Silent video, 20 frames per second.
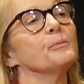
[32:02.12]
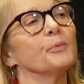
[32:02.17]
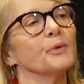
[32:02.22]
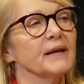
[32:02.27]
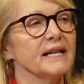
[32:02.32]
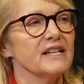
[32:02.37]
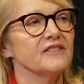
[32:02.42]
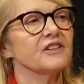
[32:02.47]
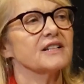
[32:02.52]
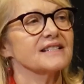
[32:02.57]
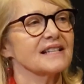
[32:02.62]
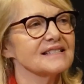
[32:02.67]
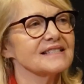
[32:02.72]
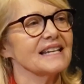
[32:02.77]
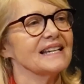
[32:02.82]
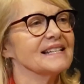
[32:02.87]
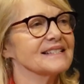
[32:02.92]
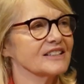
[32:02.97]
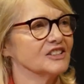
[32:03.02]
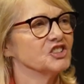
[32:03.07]
brave, because it
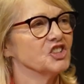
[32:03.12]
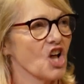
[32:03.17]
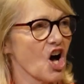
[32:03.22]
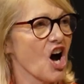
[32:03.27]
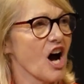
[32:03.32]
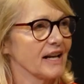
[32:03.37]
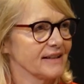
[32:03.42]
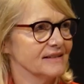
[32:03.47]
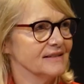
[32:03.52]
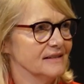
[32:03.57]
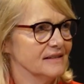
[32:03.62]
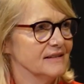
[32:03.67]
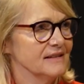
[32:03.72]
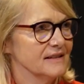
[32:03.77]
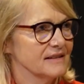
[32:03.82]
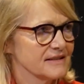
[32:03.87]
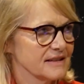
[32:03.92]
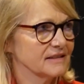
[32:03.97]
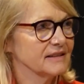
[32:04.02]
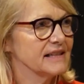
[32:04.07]
takes a lot
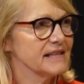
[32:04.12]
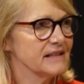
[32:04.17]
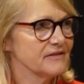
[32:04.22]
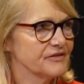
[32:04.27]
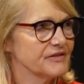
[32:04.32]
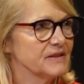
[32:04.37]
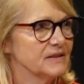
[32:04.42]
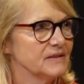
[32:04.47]
to leave.